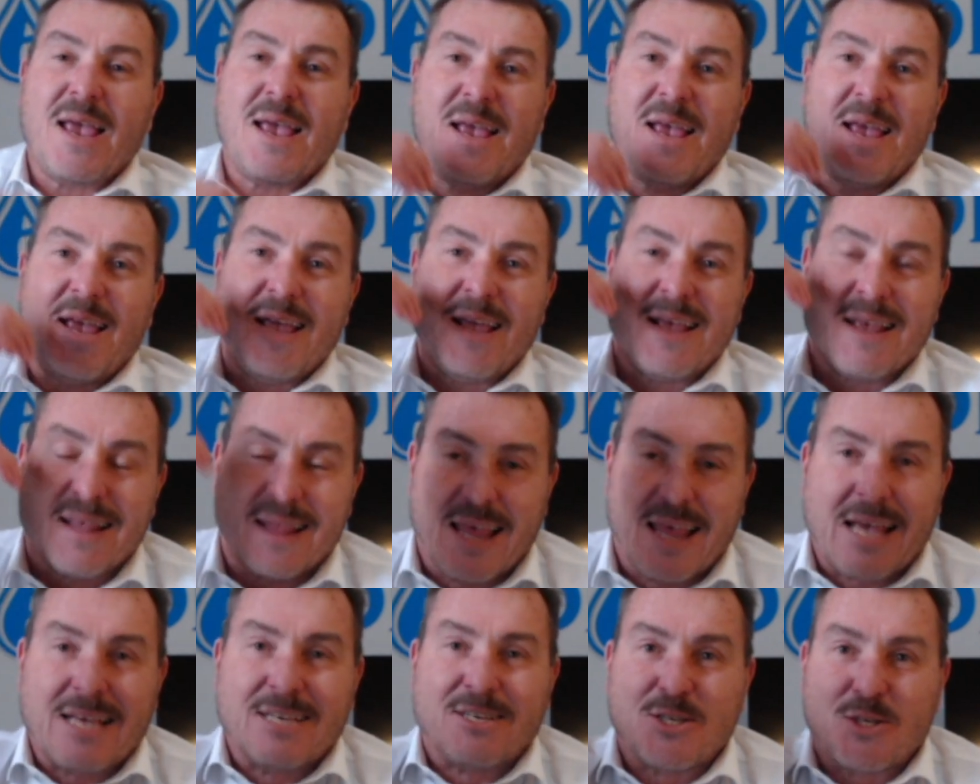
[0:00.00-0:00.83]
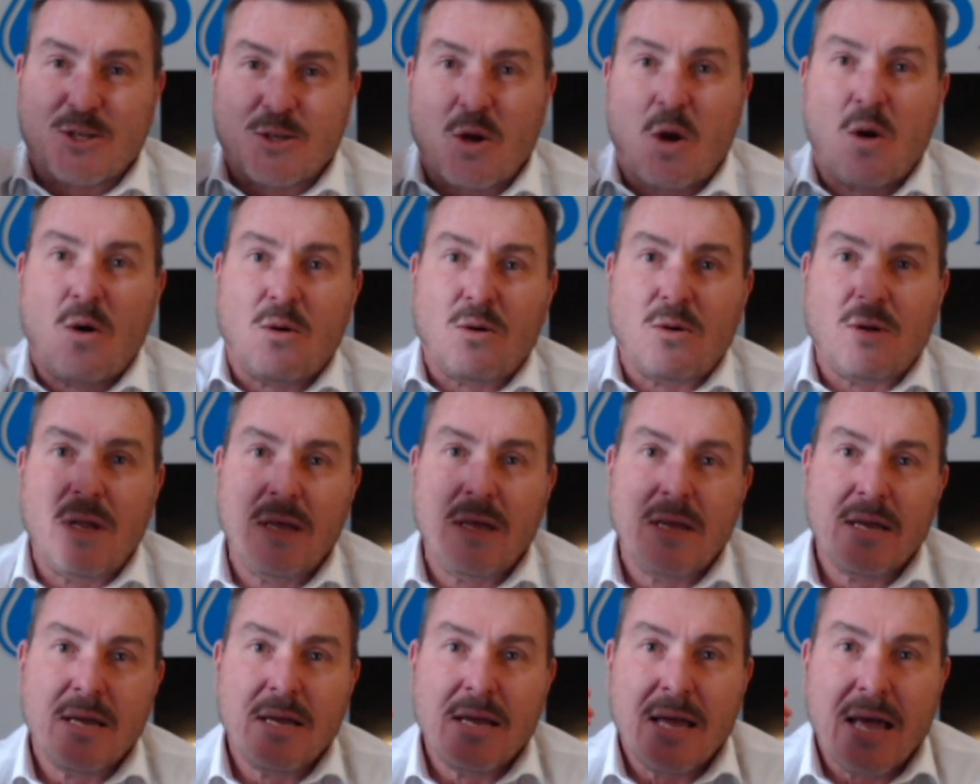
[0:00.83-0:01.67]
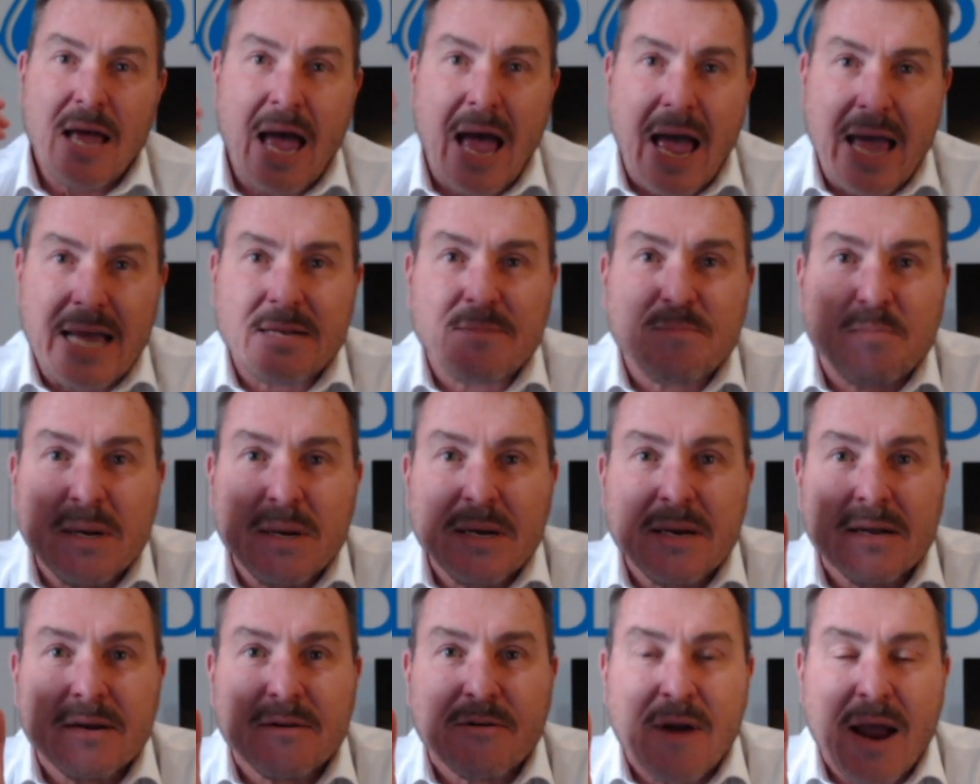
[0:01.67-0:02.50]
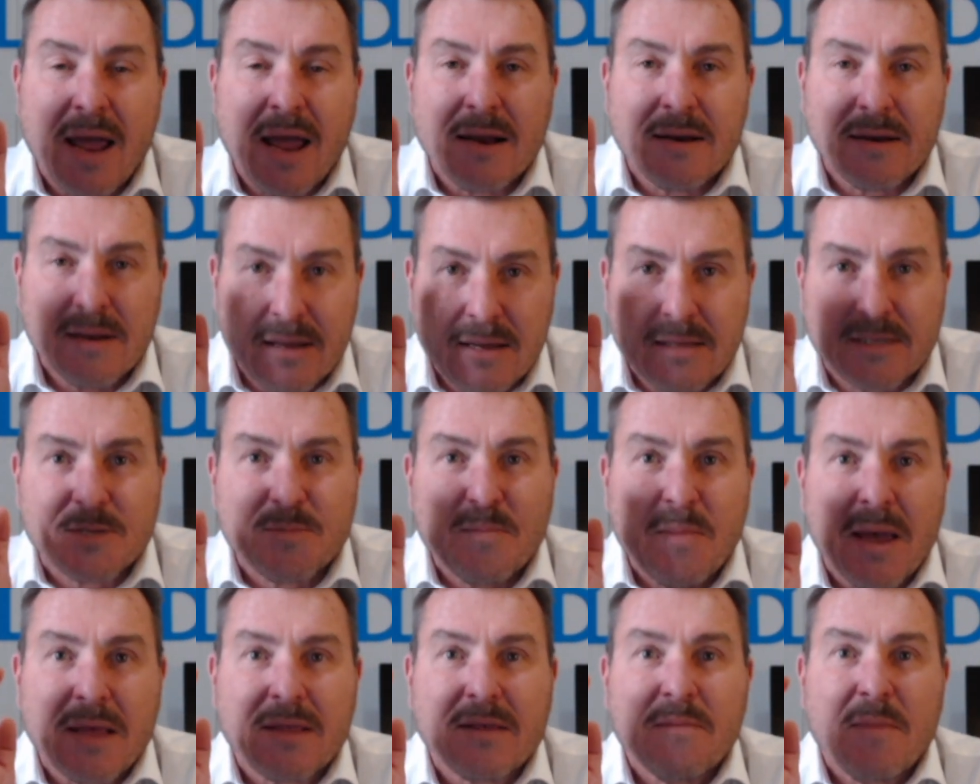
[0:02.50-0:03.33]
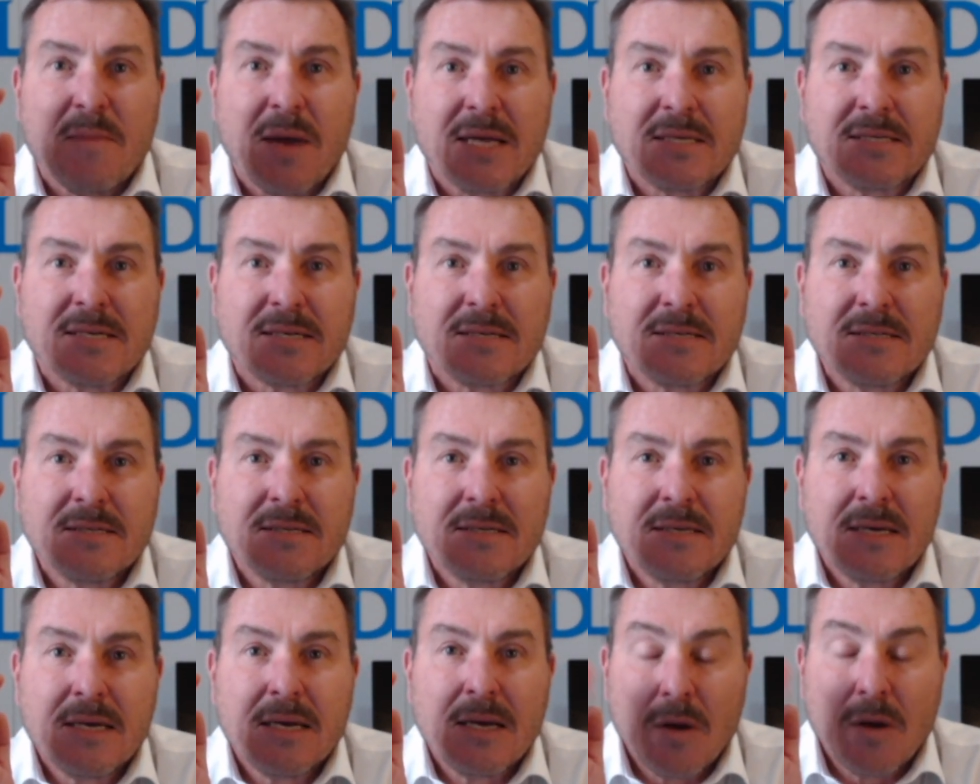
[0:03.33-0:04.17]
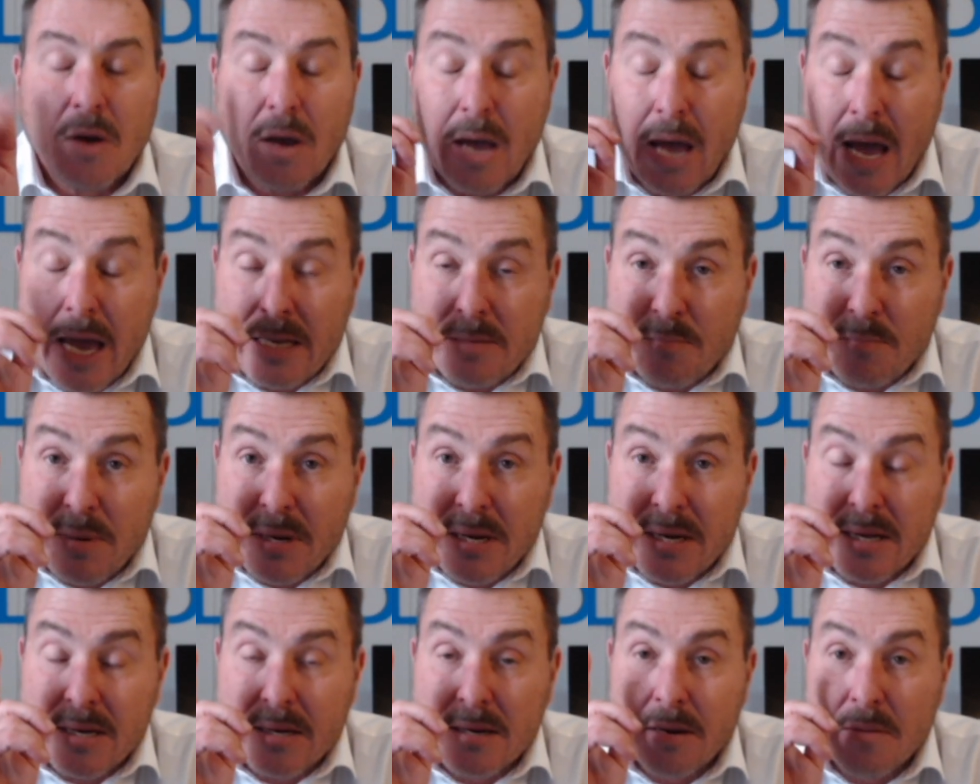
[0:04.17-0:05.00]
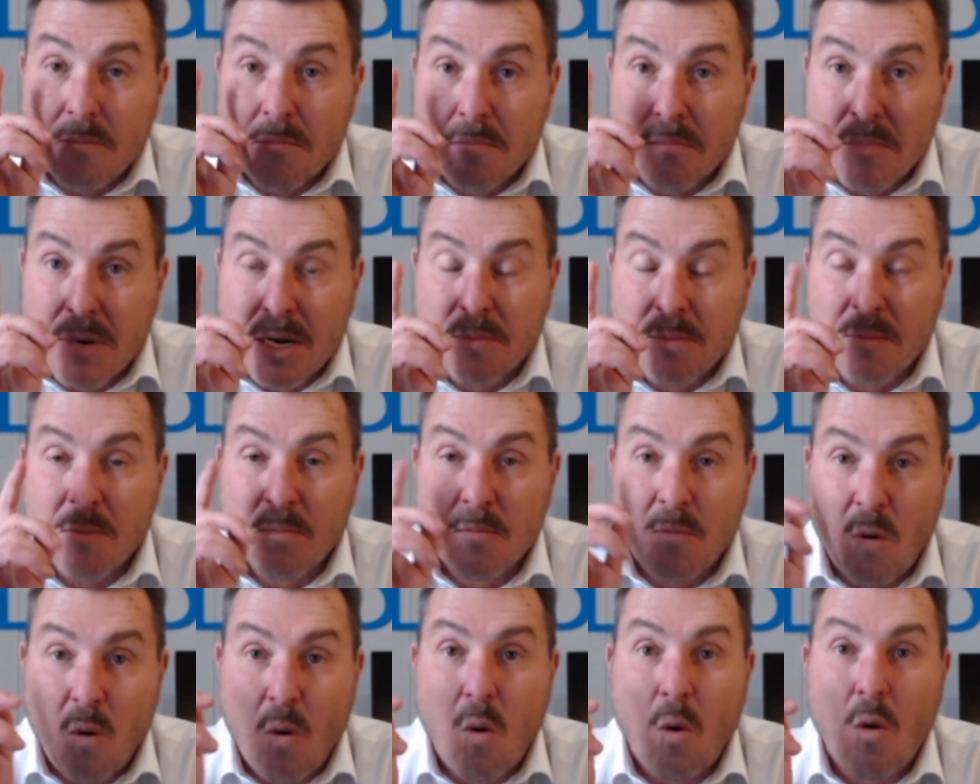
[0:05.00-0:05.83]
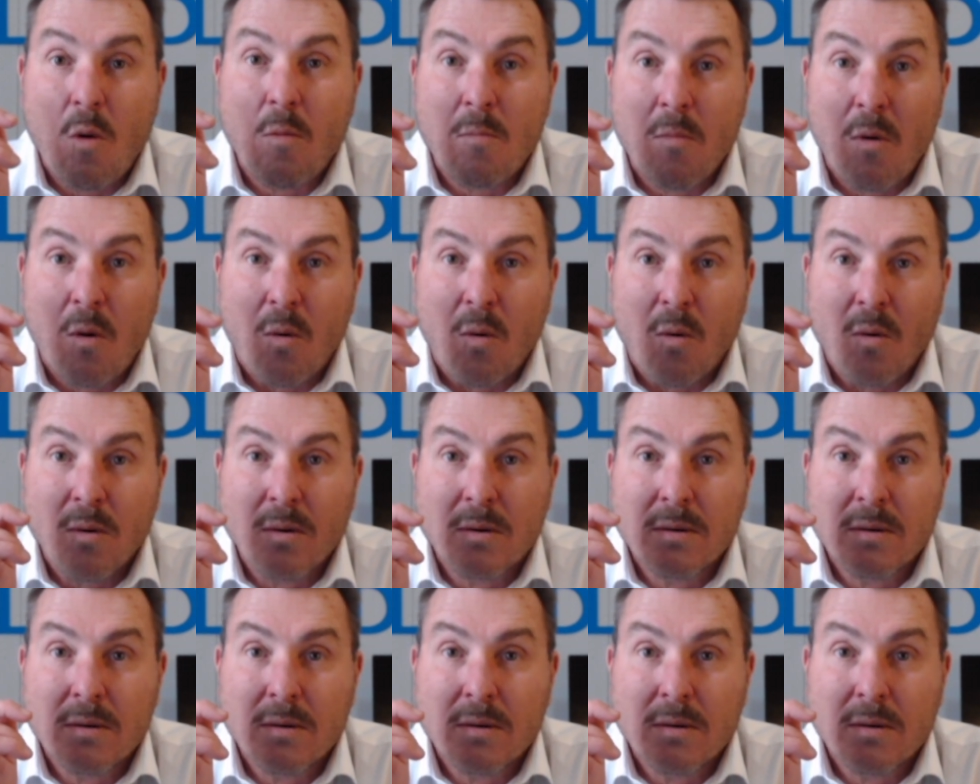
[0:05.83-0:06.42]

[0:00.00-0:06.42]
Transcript: They stole 8 billion rand. It's mathematics. 8 billion minimum or more.